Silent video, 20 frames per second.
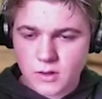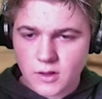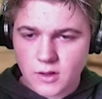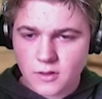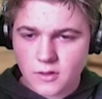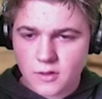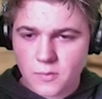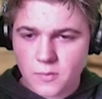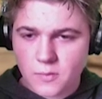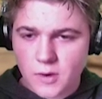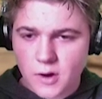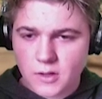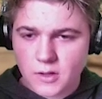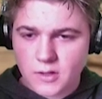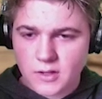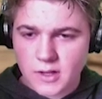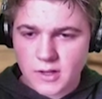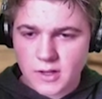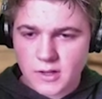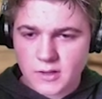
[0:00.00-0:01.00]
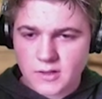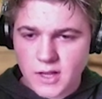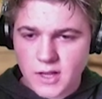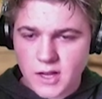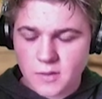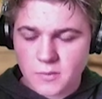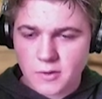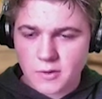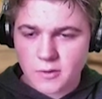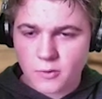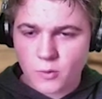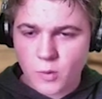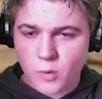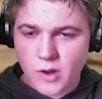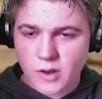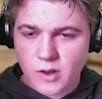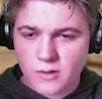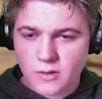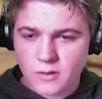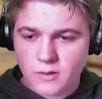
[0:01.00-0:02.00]
Then Sparked has set up his
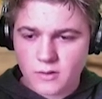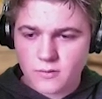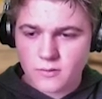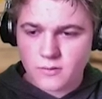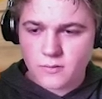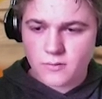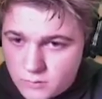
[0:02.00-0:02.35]
win.